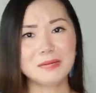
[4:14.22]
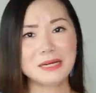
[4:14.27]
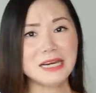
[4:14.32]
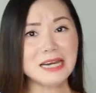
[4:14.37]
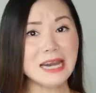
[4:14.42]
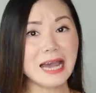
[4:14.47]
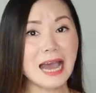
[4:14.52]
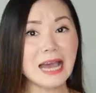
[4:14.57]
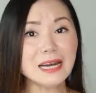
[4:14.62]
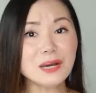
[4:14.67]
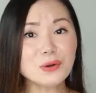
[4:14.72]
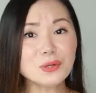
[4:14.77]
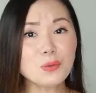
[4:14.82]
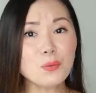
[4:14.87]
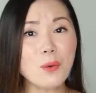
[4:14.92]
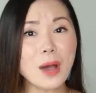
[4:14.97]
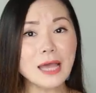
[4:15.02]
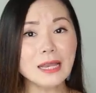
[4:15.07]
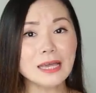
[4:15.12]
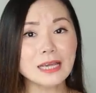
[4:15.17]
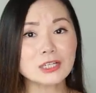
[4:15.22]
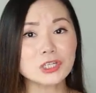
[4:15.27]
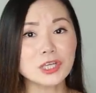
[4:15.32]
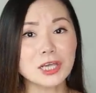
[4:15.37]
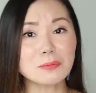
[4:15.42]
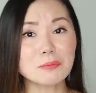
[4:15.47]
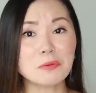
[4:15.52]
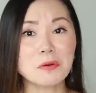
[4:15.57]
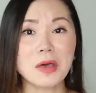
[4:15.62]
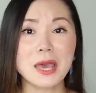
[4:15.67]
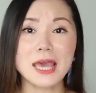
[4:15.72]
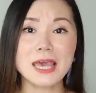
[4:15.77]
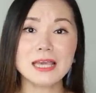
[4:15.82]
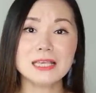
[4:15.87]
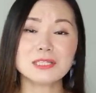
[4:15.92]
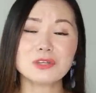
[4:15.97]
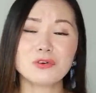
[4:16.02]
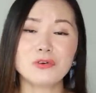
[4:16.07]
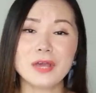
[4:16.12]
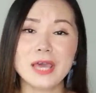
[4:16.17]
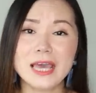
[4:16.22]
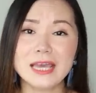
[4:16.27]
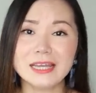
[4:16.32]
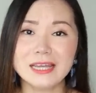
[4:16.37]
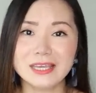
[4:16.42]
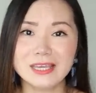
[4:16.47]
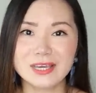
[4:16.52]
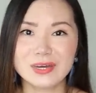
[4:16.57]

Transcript: But not all the wide leg shape is created